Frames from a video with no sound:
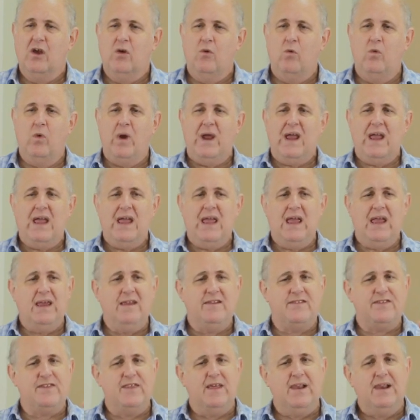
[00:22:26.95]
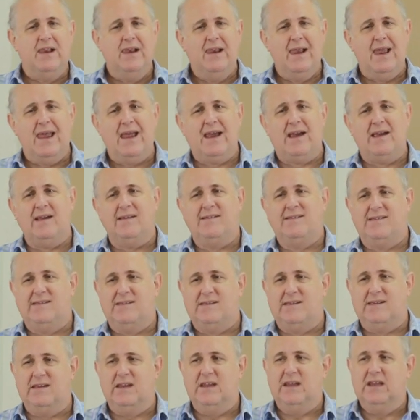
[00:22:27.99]
Where is the
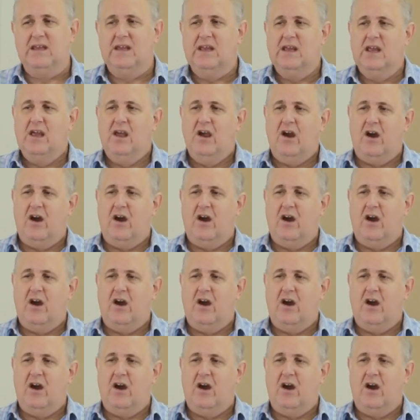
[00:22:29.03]
legacy